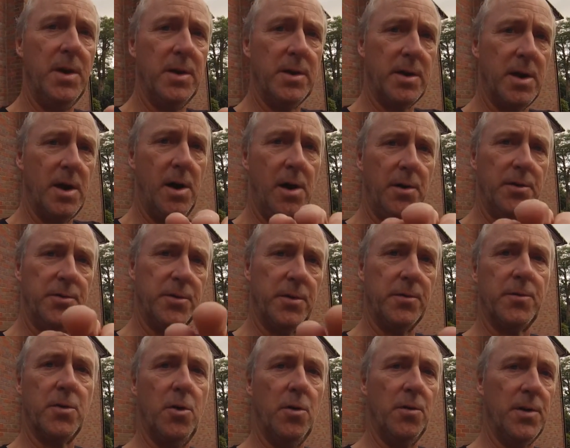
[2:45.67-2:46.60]
cars that
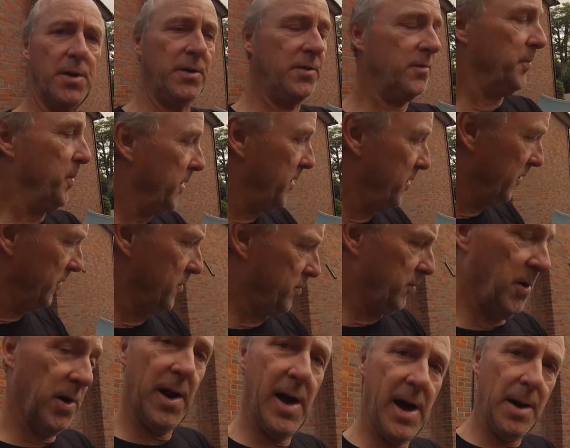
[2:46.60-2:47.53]
have got this, because
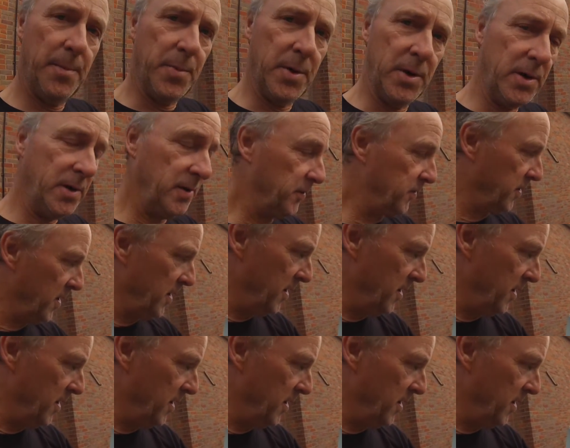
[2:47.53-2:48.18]
what will happen is